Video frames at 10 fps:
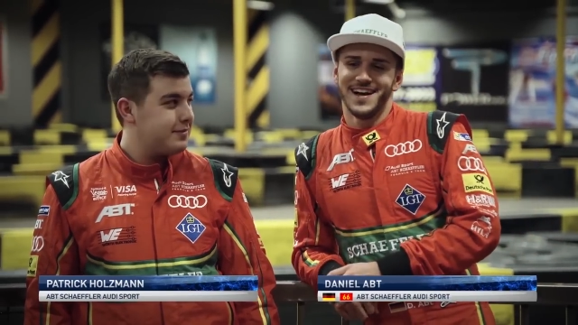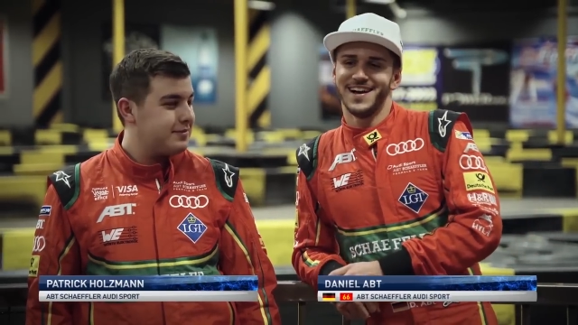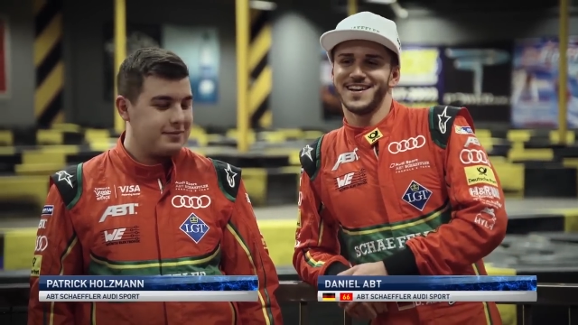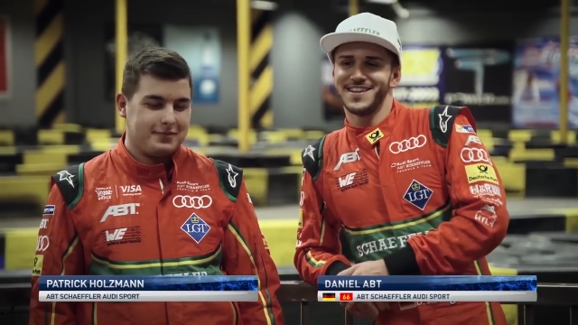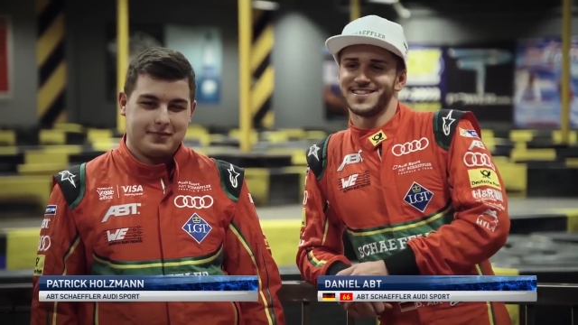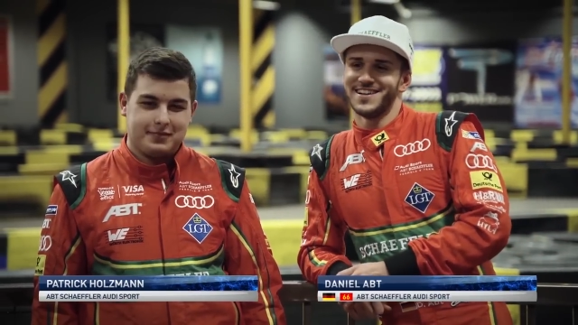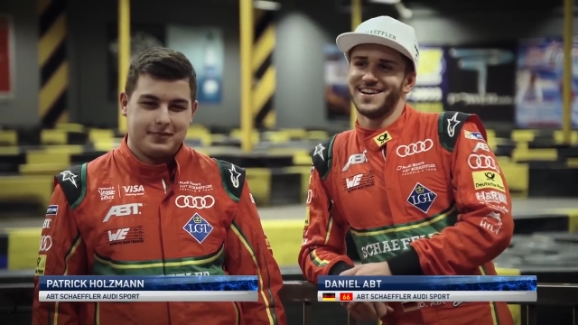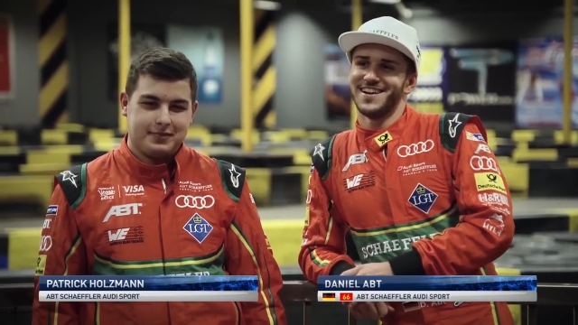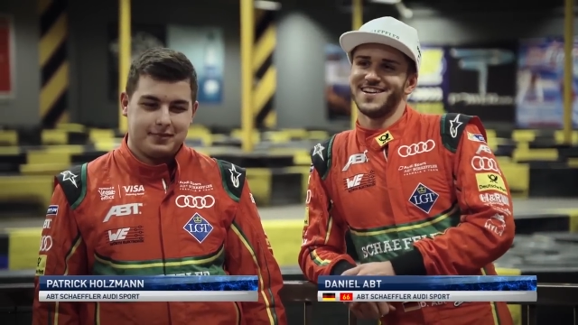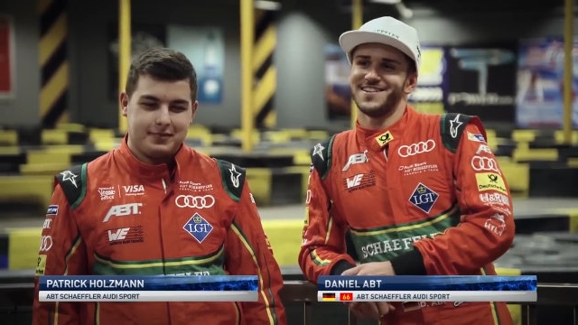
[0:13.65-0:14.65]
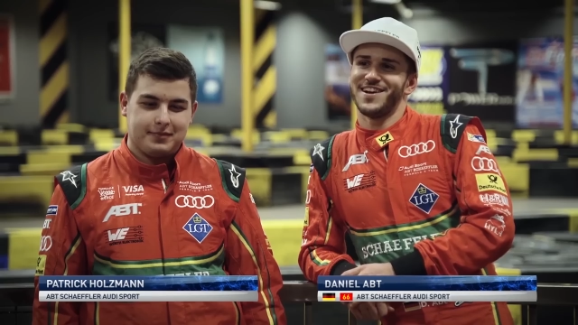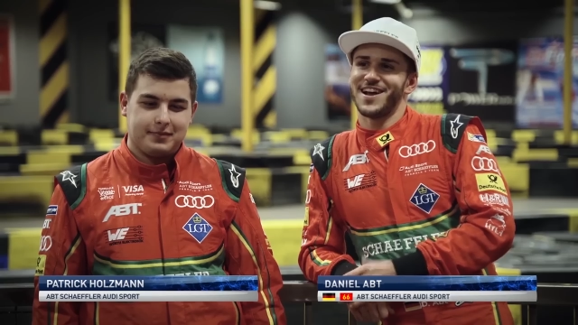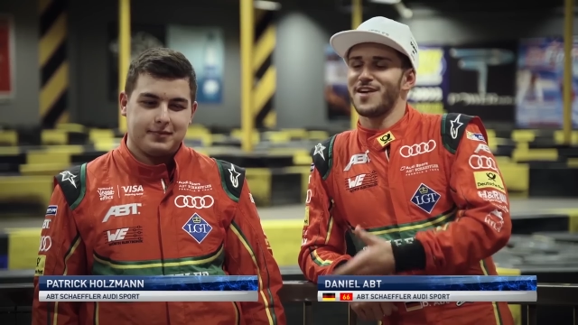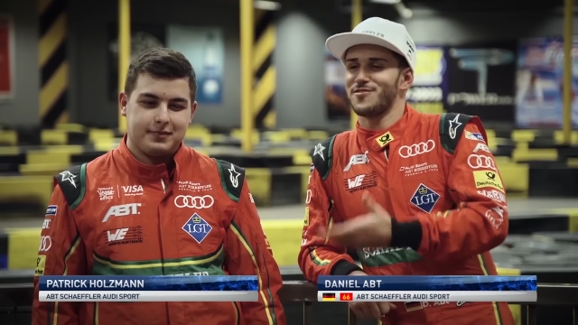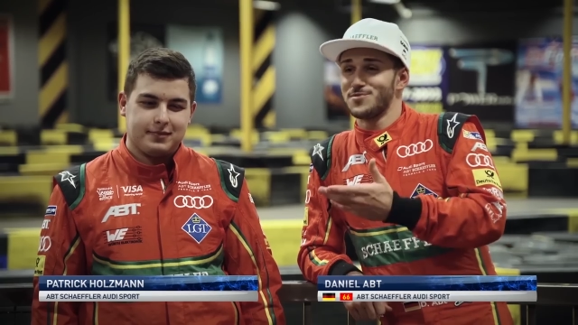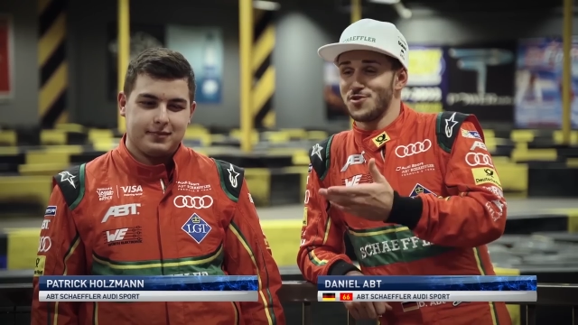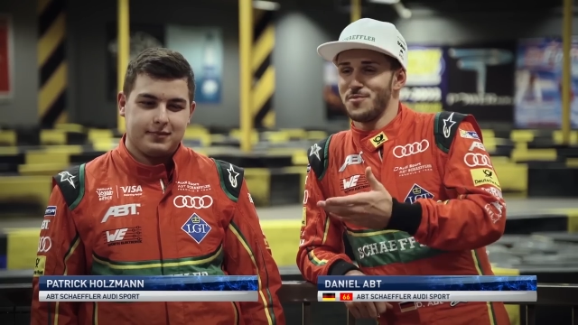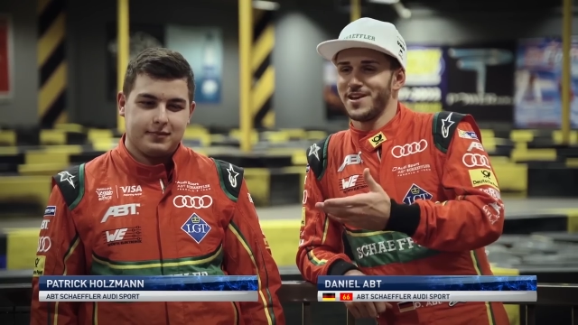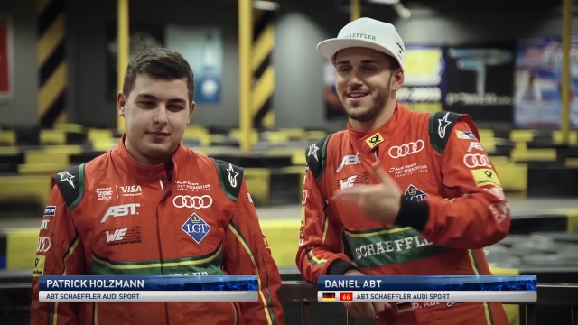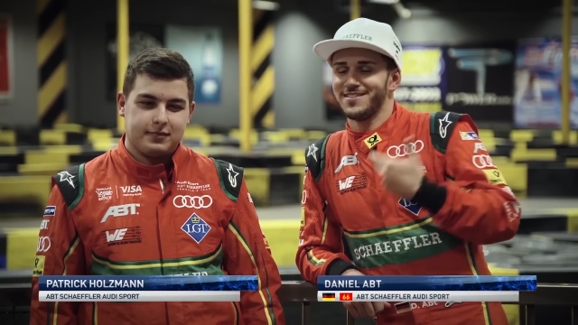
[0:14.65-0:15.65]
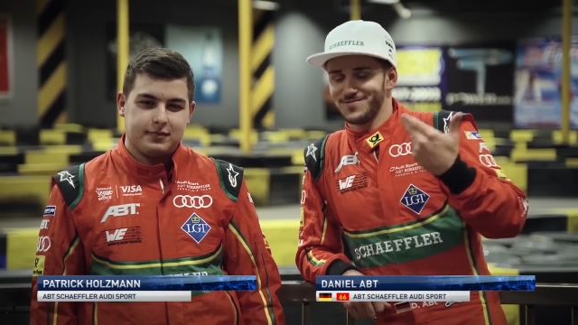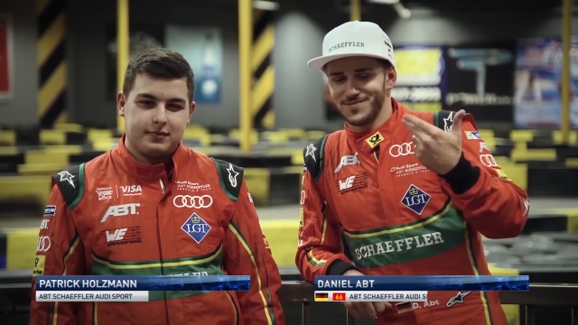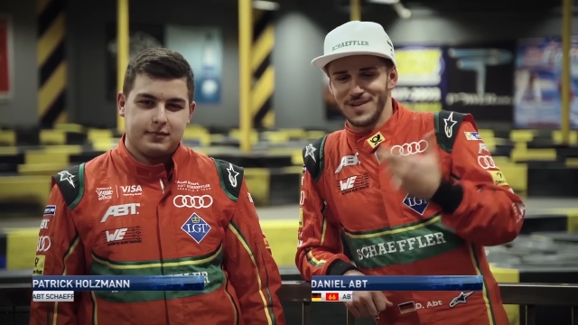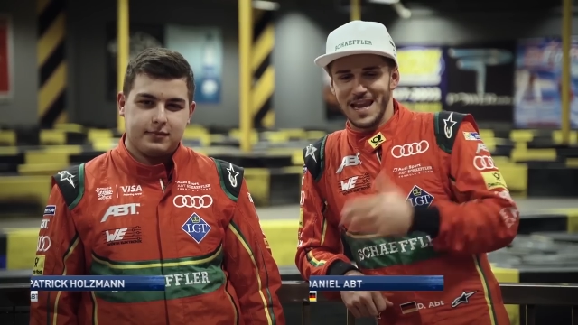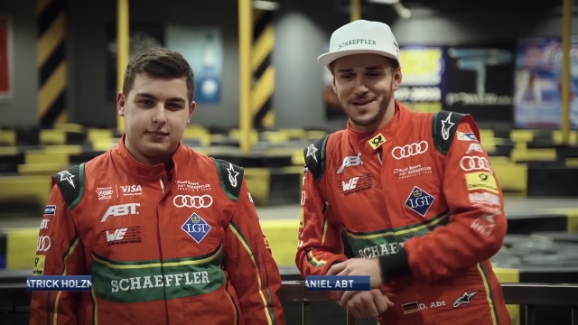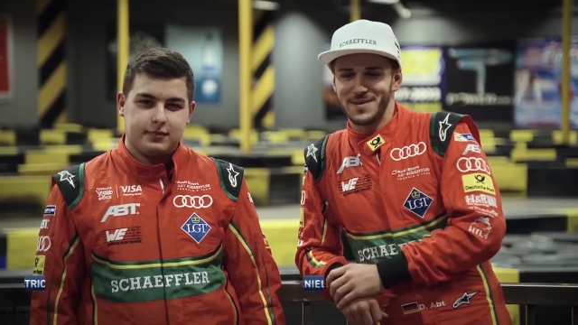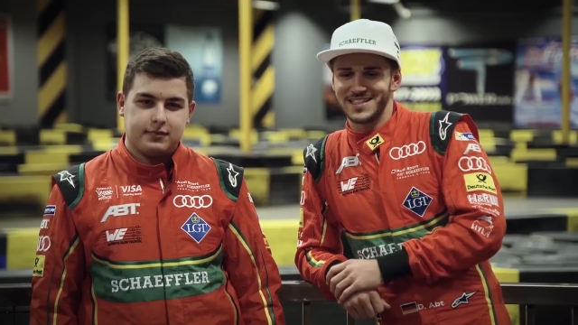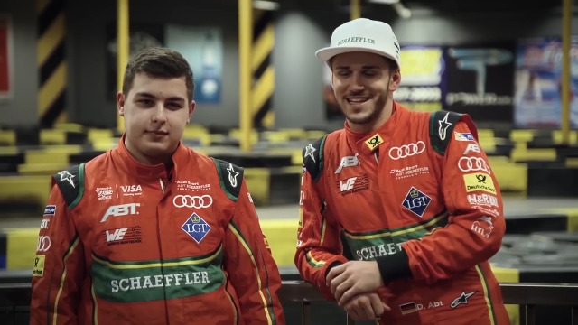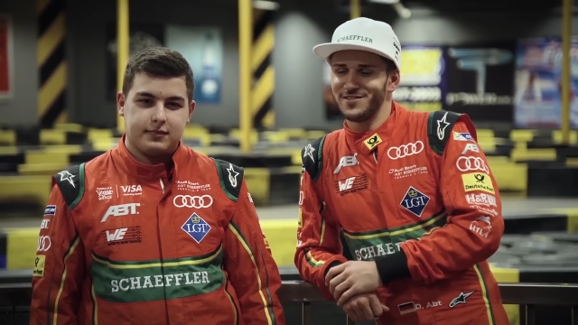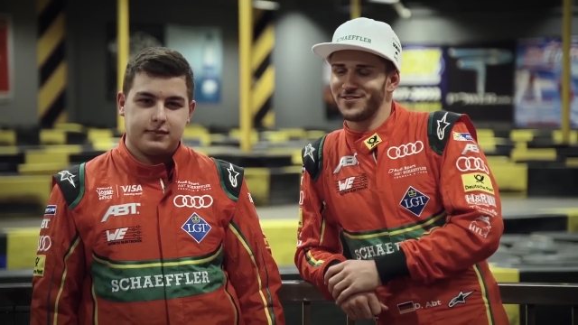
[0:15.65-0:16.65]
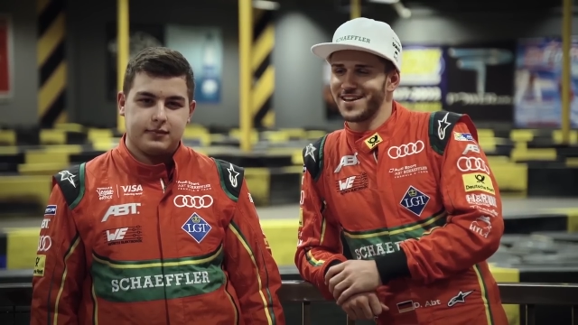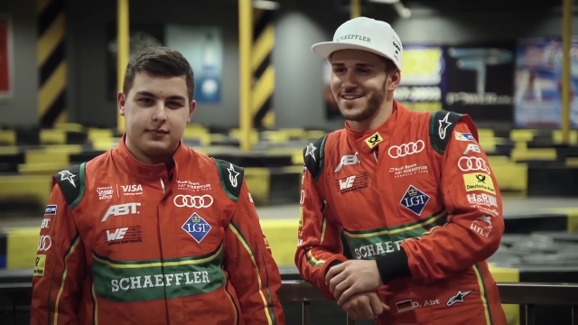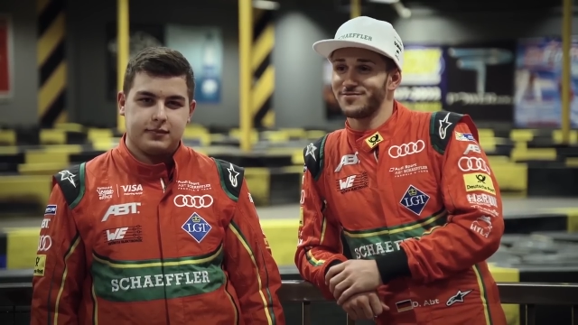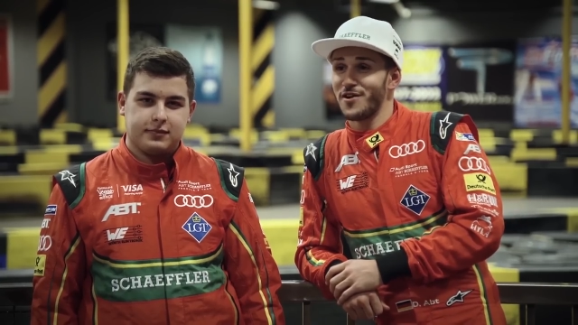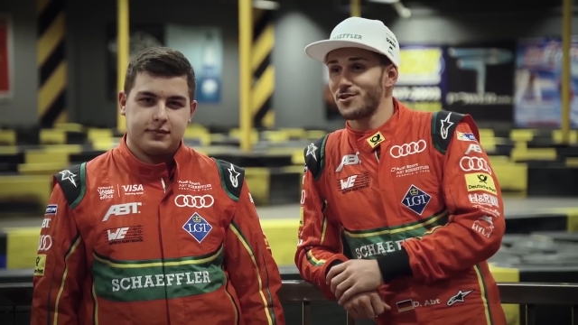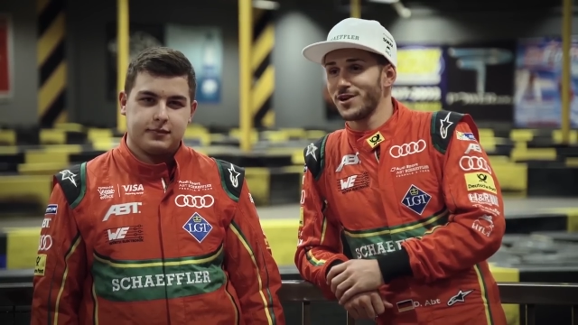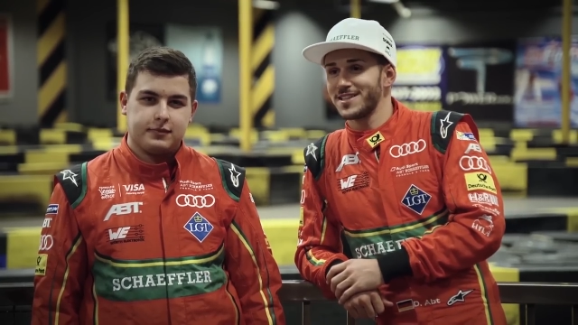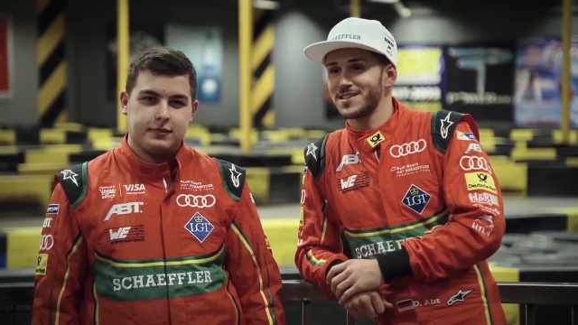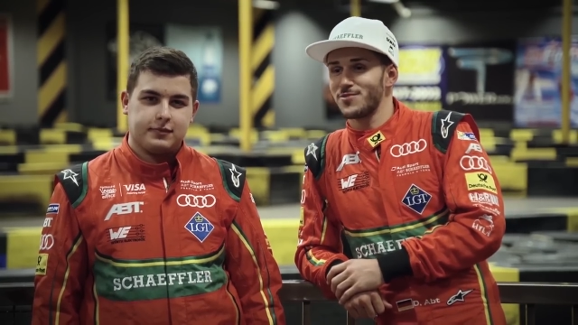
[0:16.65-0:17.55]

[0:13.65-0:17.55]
Speaker 1: Uh, he's a, a, guy from Germany, like myself, and he's very good at